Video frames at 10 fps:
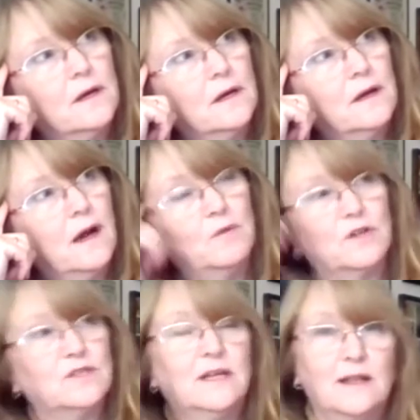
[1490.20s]
i'm
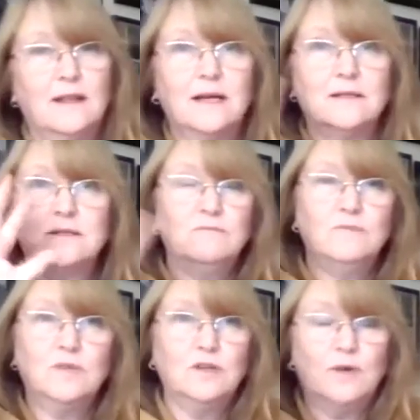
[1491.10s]
not saying that that's
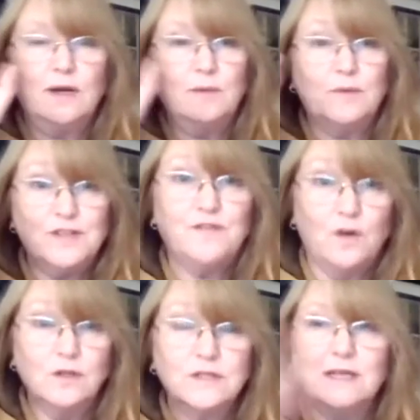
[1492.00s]
you know anybody's
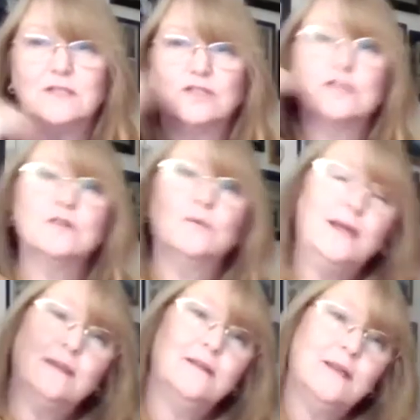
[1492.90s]
fault it's just the
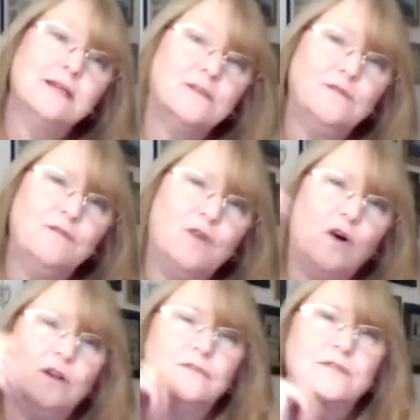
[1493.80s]
way that things have
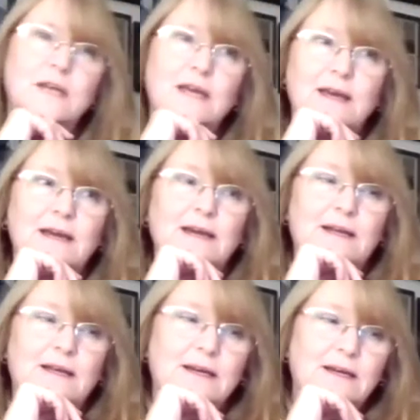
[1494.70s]
evolved
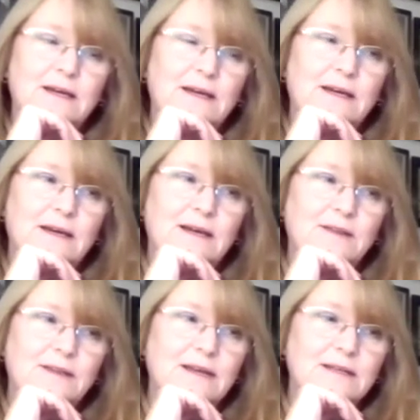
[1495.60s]
and i, I
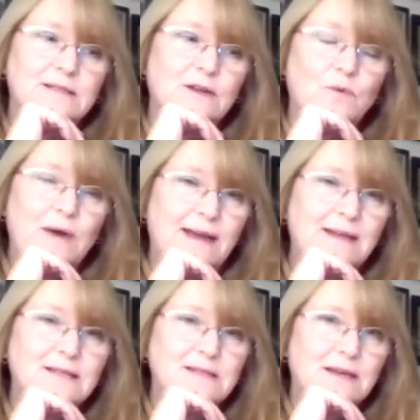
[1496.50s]
think it's an
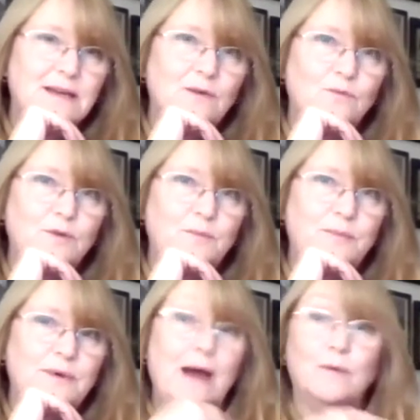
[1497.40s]
awareness that it would
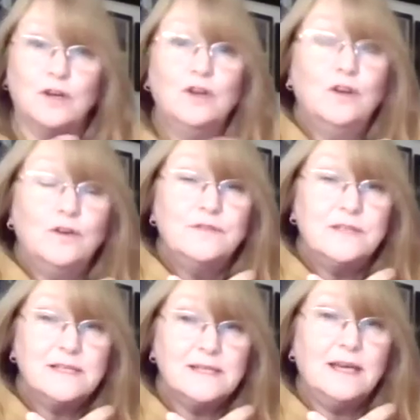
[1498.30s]
i would love
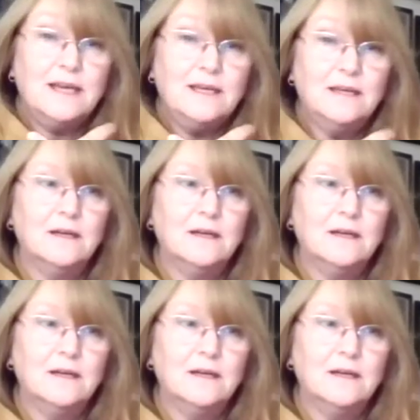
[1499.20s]
to see